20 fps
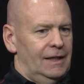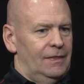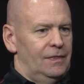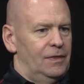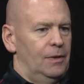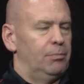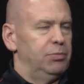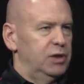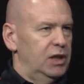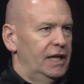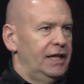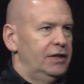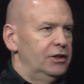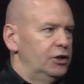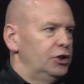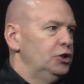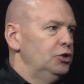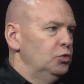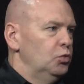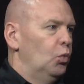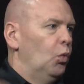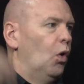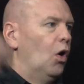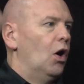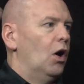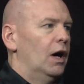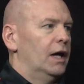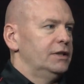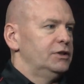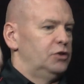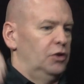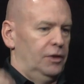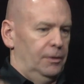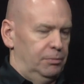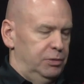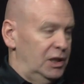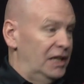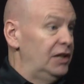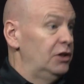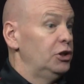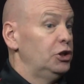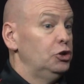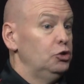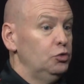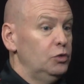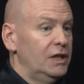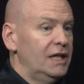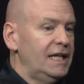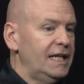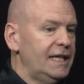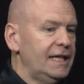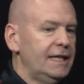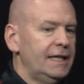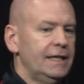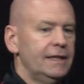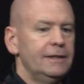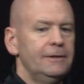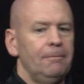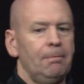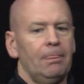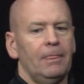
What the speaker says: the player you want or the player you need.